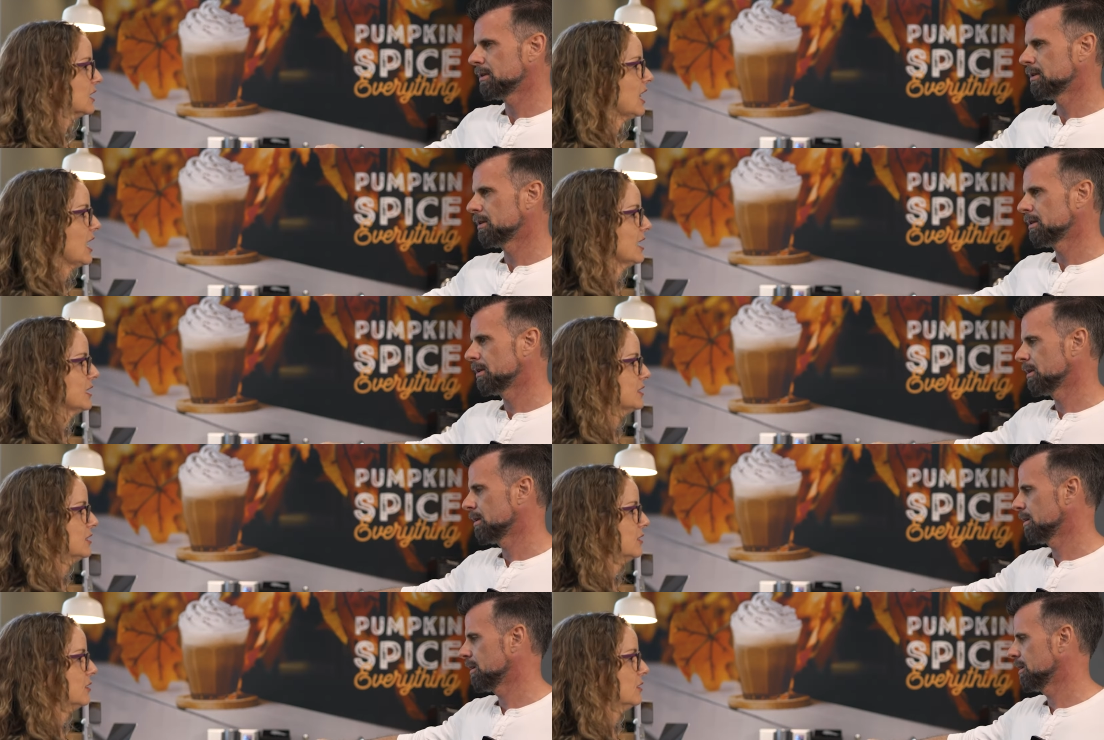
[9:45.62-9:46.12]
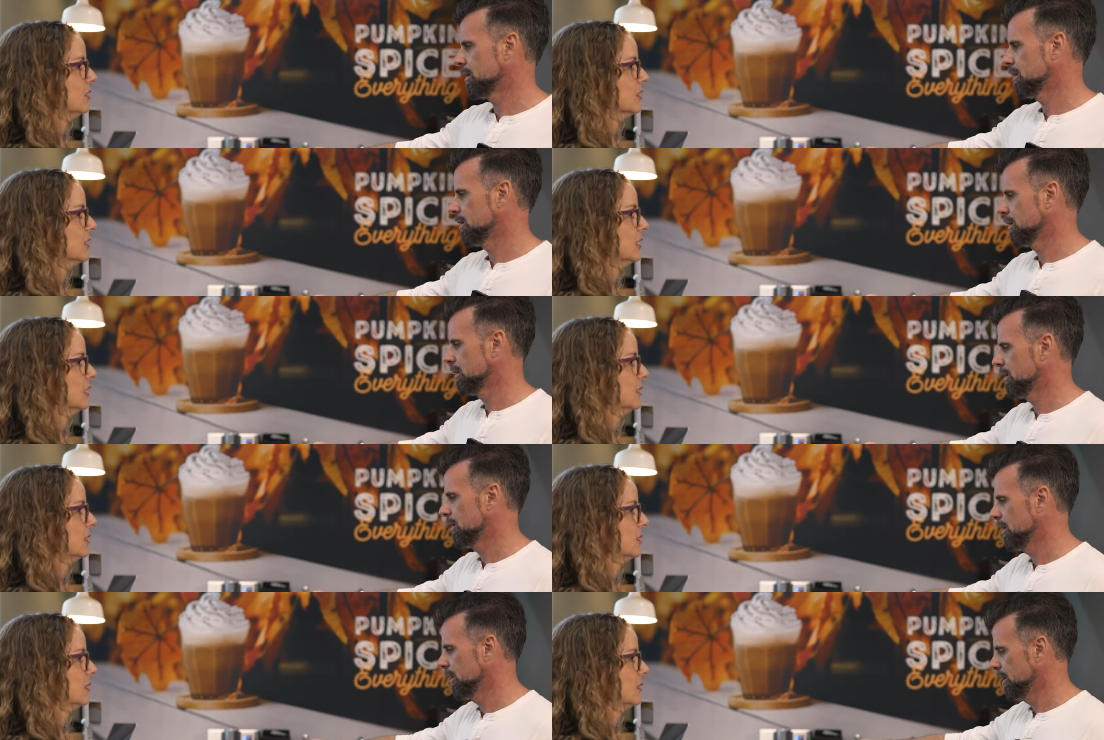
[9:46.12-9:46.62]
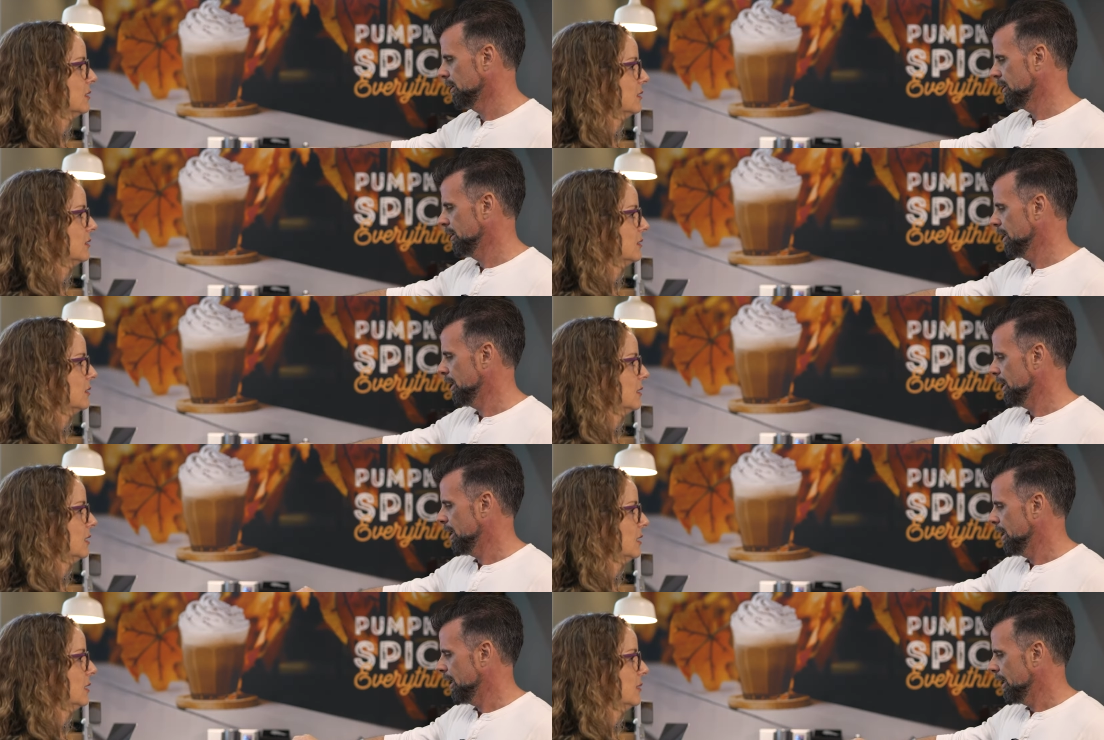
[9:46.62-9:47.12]
Speaker 1: classier looking.
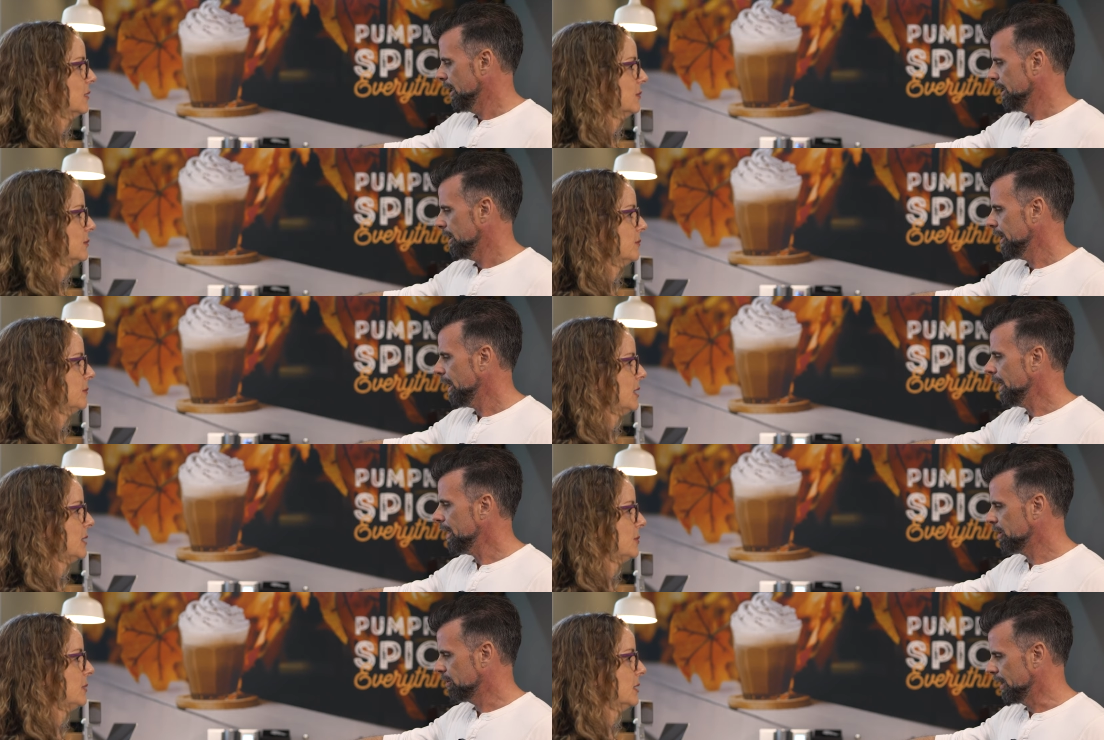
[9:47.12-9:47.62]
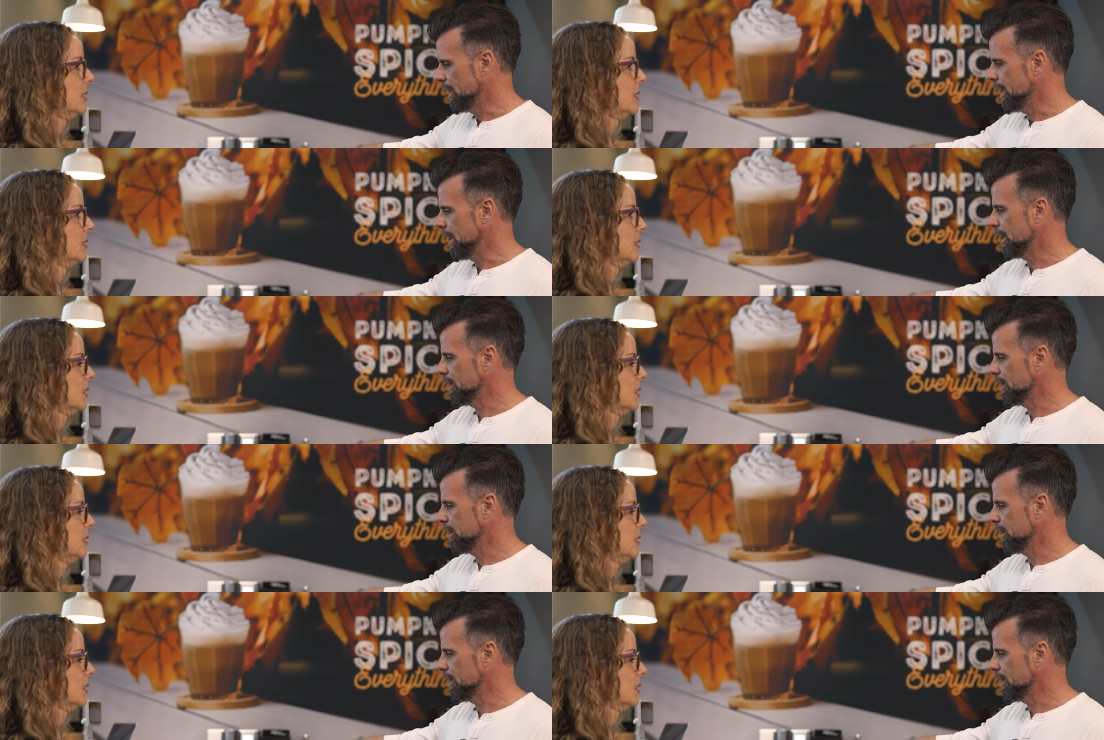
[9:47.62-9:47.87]
I agree.